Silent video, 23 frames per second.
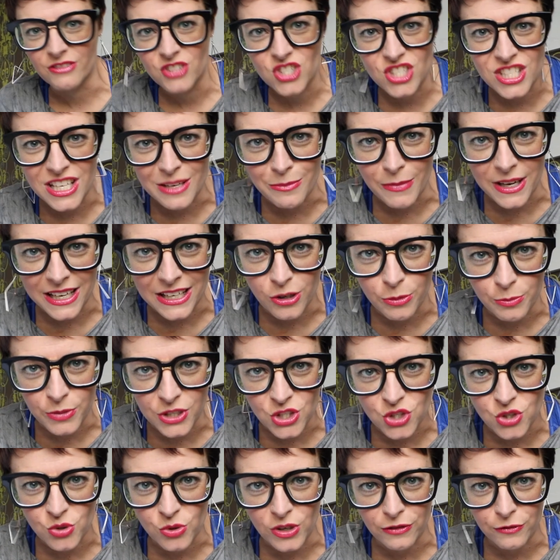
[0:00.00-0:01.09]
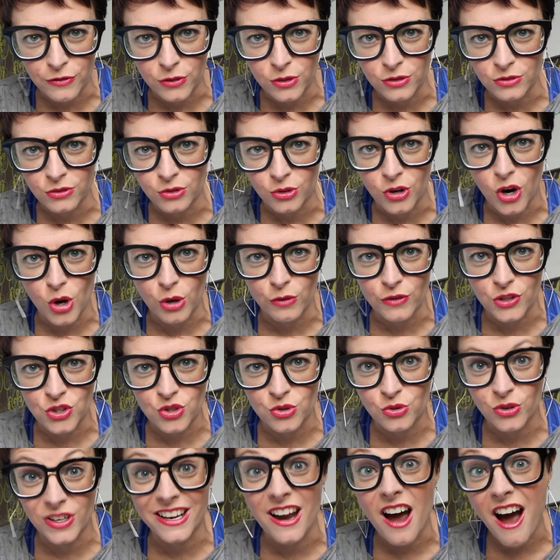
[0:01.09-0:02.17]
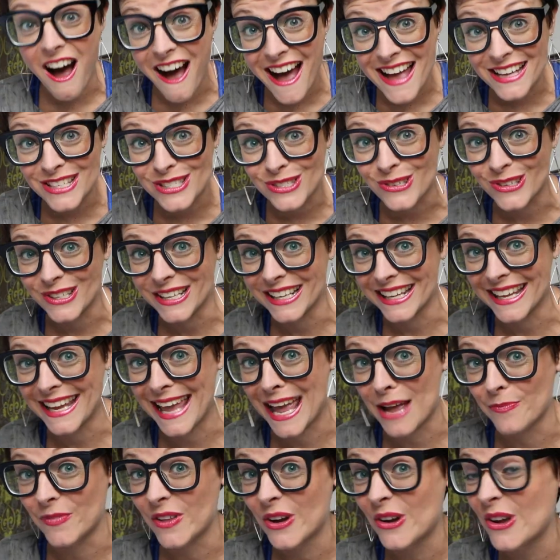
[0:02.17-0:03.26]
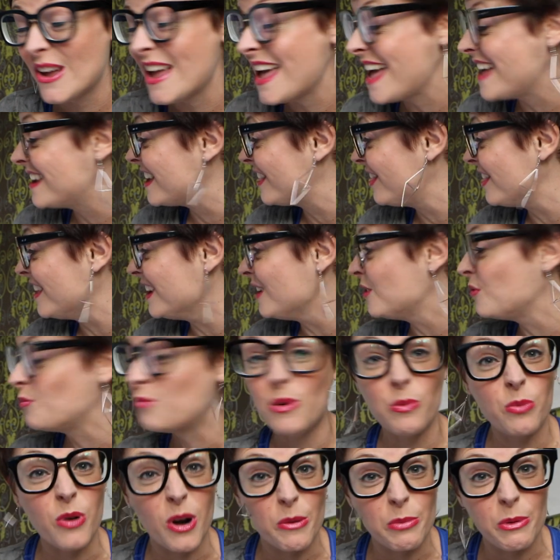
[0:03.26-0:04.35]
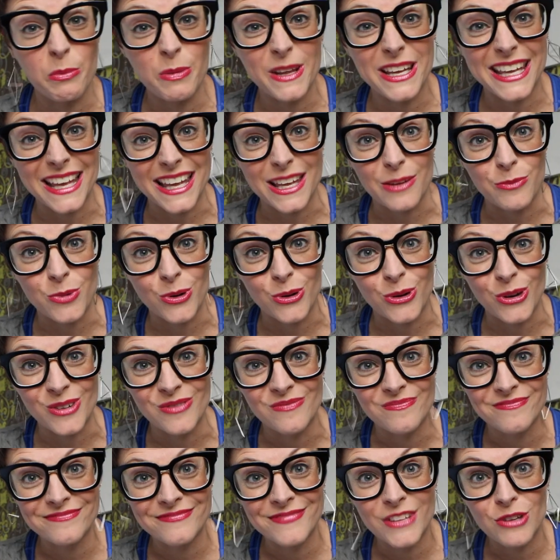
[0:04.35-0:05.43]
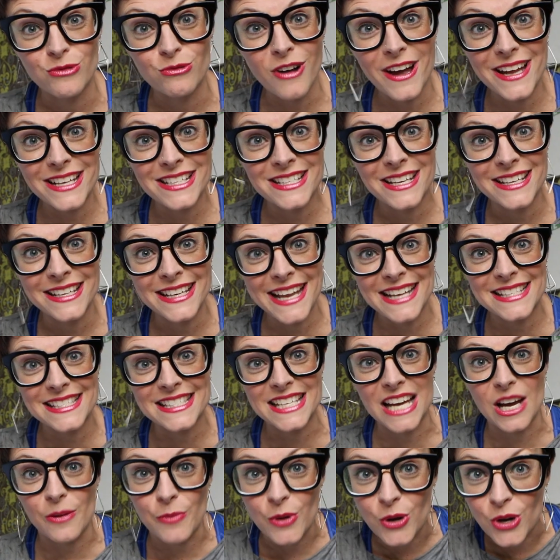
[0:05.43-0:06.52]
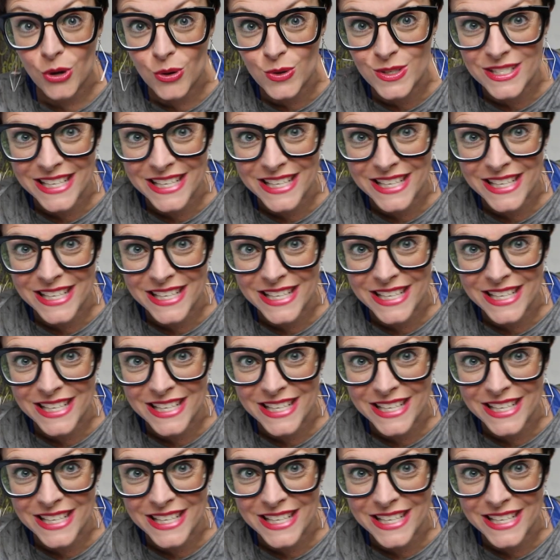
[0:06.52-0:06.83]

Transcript: she may not be joyful or overjoyed. I certainly am though, and I think we'll probably keep her. Right, next up, who's